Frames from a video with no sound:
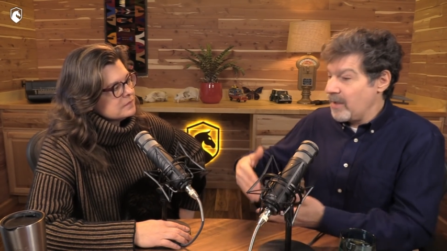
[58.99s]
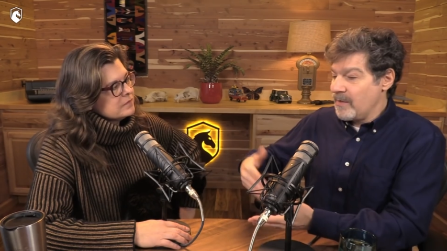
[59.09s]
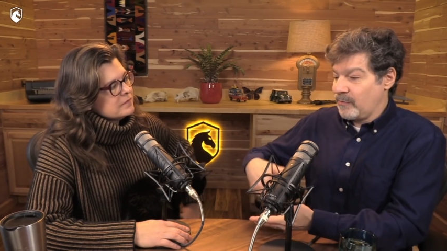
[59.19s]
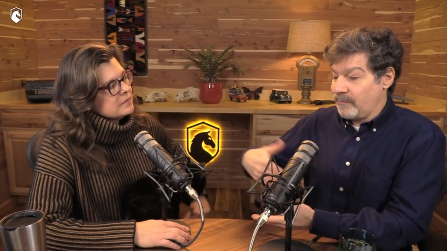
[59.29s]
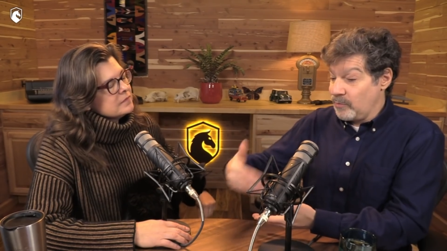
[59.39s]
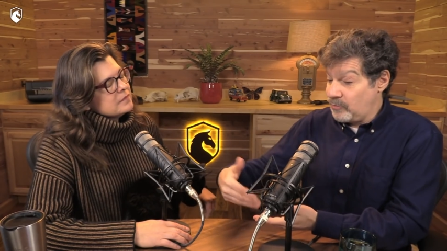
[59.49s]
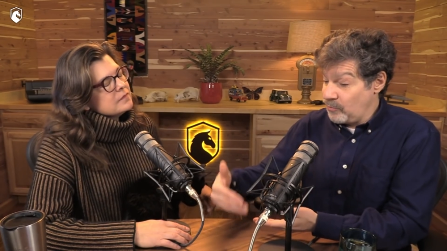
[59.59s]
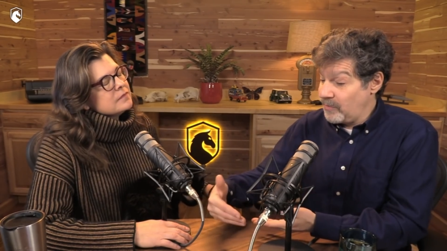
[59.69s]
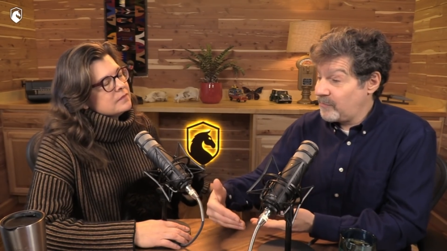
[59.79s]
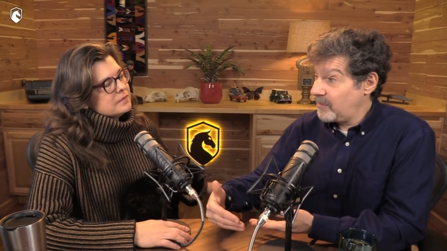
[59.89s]
Speaker 1: So if you do
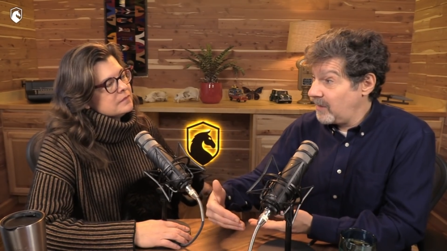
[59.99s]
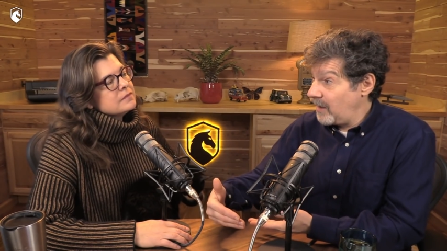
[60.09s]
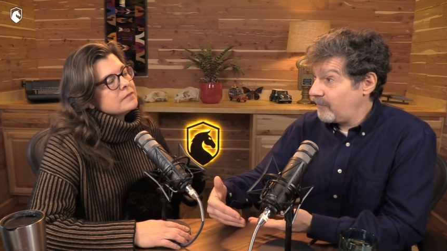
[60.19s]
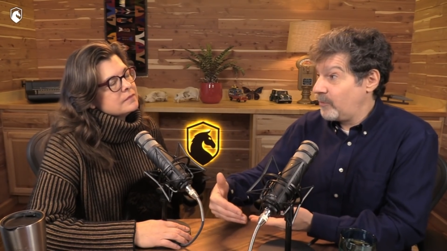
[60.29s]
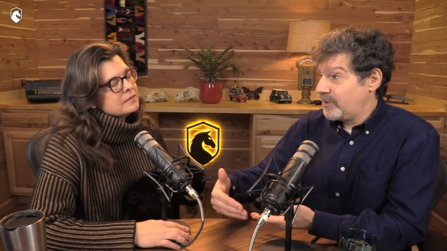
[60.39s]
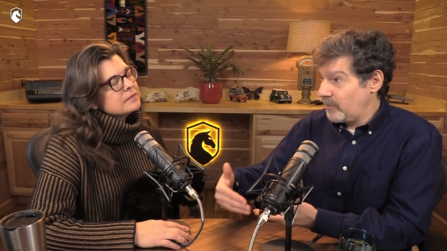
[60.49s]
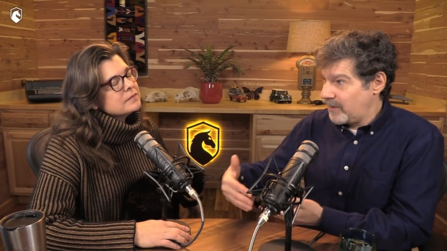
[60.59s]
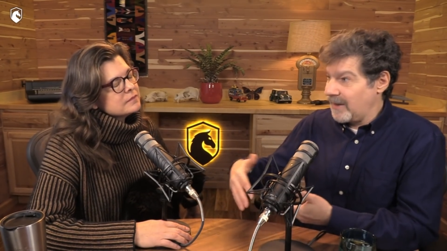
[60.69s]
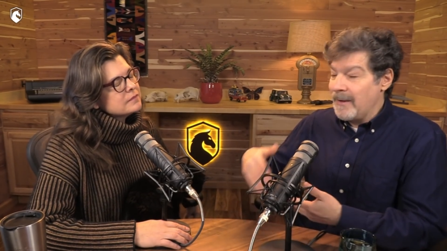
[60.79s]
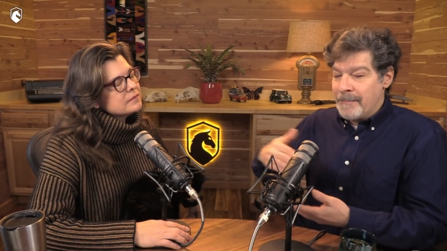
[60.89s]
this enough, what you
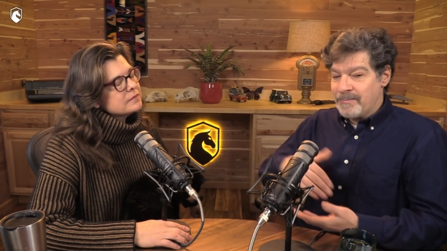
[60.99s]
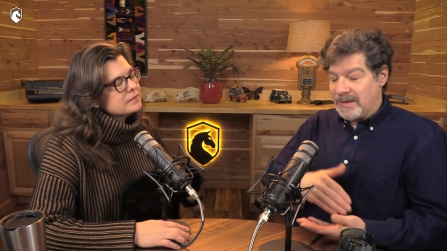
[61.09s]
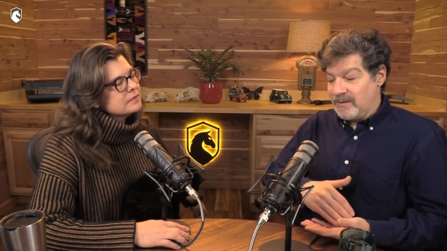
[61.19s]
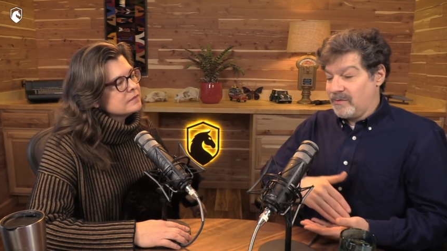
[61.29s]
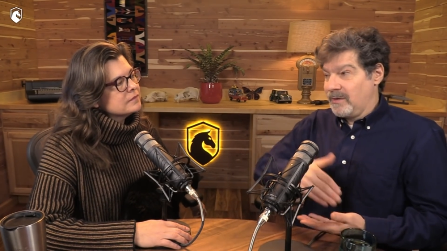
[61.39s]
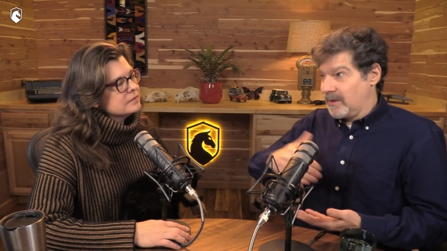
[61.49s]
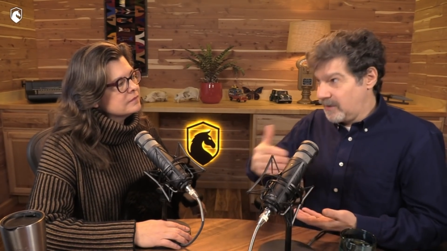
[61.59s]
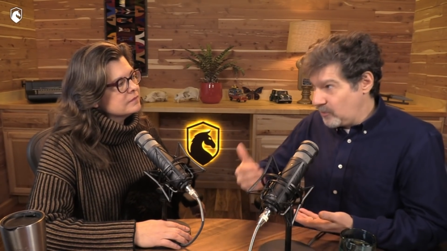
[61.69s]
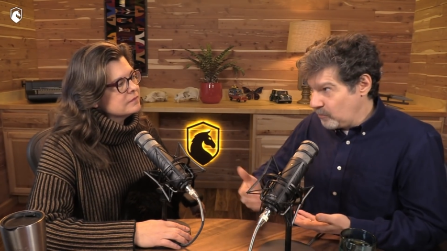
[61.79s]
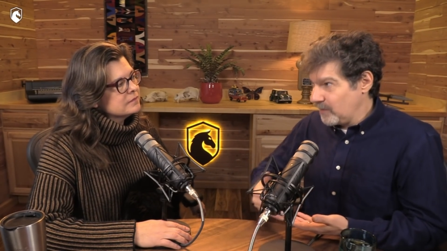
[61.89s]
get is the
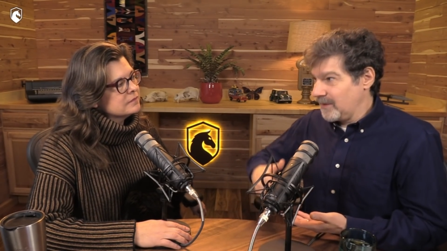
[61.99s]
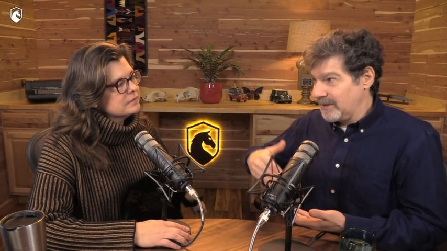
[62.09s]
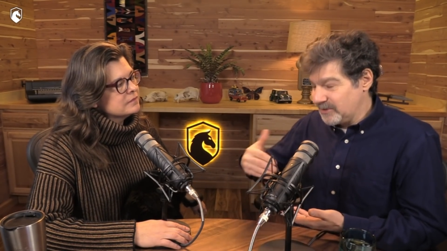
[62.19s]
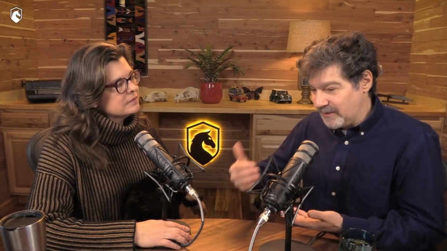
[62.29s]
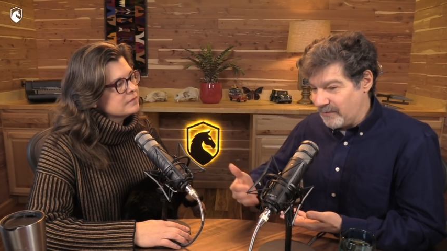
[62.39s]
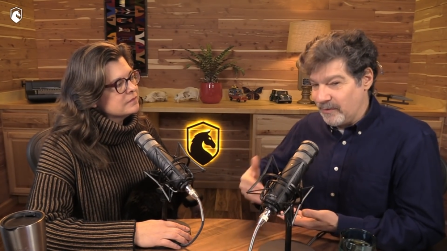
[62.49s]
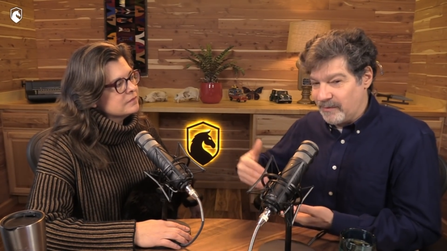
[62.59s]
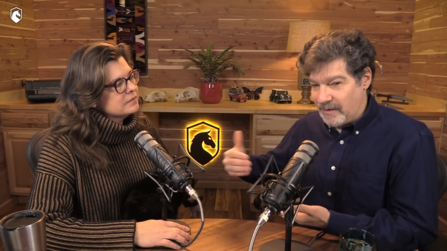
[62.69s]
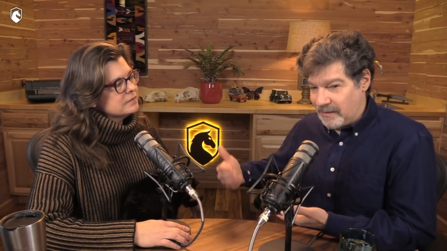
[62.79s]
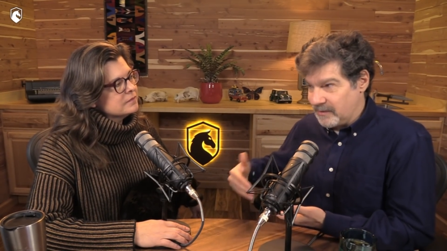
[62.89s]
accumulation of those
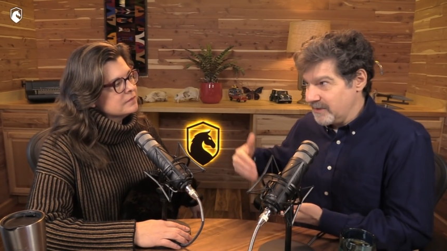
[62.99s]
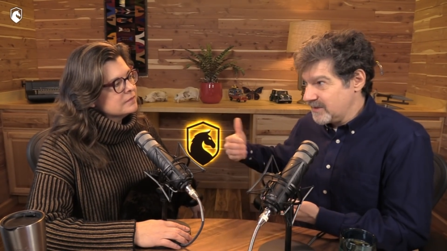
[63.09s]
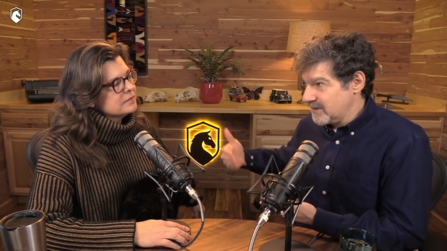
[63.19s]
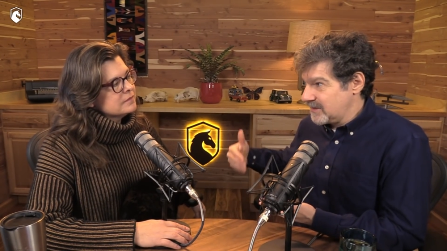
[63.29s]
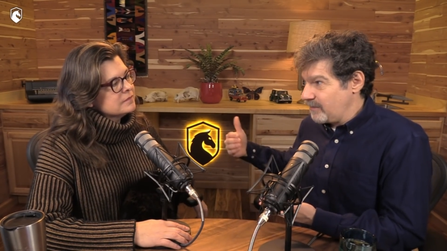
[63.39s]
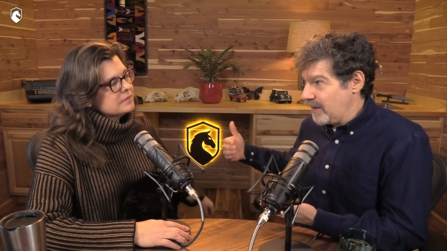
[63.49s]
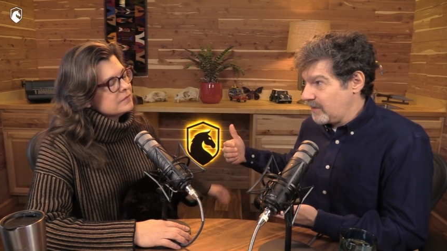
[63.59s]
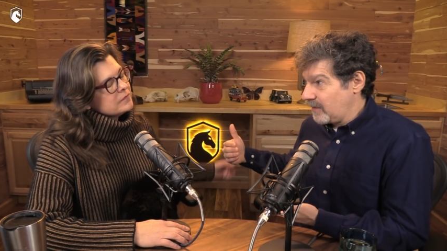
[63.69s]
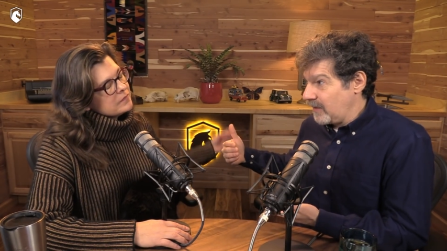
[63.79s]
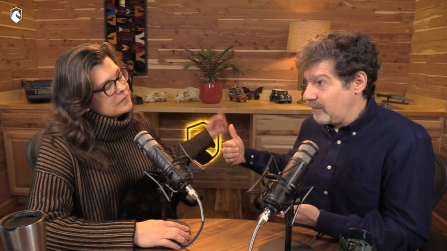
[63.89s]
characteristics that make the thing